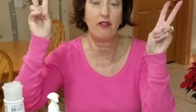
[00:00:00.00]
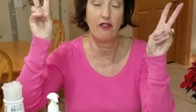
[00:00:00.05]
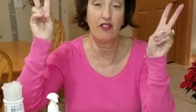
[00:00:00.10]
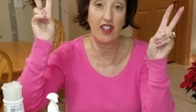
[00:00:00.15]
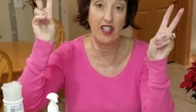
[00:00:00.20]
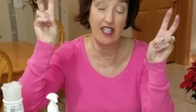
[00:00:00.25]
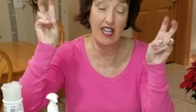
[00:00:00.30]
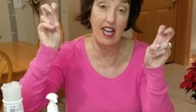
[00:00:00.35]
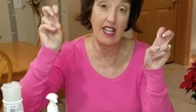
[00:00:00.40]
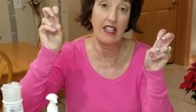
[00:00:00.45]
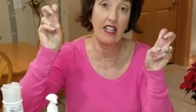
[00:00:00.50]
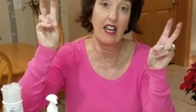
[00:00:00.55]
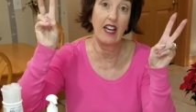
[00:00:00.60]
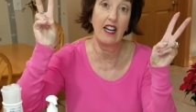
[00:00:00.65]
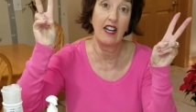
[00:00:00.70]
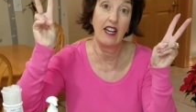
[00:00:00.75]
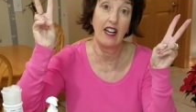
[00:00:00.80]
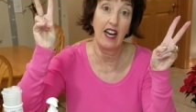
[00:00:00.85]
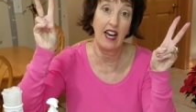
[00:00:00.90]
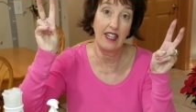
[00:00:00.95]

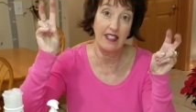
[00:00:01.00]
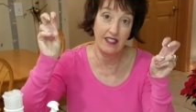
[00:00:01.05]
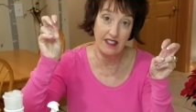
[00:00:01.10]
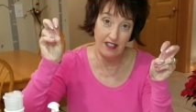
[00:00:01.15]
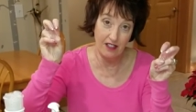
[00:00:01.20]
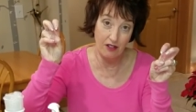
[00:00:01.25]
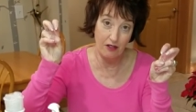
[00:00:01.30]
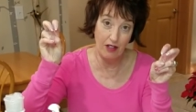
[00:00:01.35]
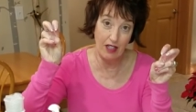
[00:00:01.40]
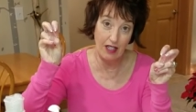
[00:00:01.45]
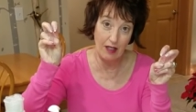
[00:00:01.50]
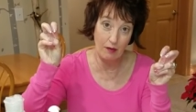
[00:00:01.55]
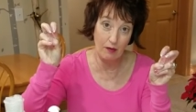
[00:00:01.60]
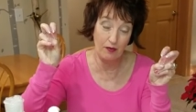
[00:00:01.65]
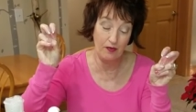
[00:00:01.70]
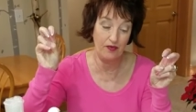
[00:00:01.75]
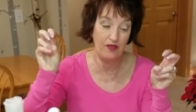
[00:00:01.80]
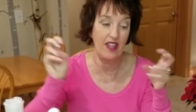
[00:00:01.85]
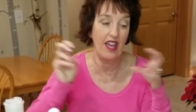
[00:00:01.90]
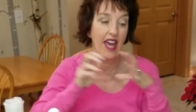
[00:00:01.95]
vanilla ice
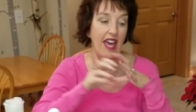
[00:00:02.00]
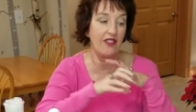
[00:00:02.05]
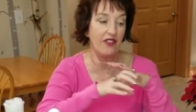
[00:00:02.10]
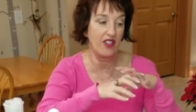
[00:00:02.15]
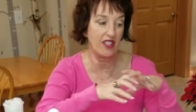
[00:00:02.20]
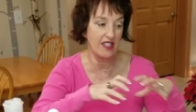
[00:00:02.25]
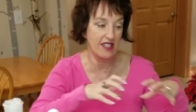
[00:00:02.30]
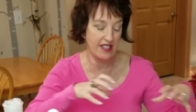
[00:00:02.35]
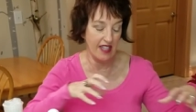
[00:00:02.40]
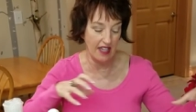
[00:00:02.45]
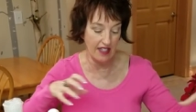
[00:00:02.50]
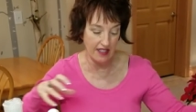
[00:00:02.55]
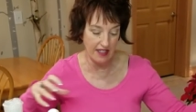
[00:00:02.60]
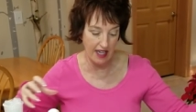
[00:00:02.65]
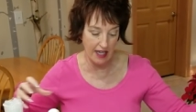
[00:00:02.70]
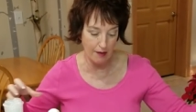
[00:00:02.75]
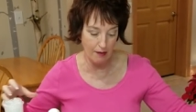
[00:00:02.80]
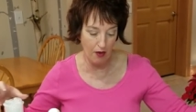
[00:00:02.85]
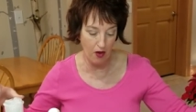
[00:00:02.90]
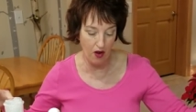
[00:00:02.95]
cream at the
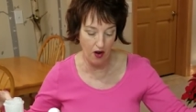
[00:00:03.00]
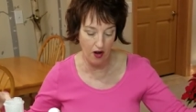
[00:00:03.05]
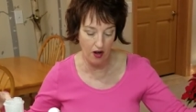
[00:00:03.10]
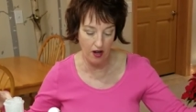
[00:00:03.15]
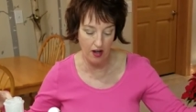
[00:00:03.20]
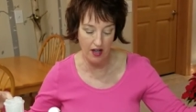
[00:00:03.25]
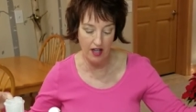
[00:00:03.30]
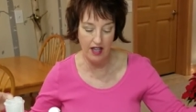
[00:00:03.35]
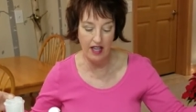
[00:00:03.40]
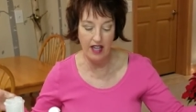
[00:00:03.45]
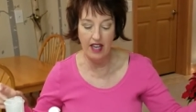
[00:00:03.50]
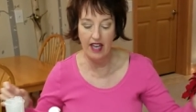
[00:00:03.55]
sundae bar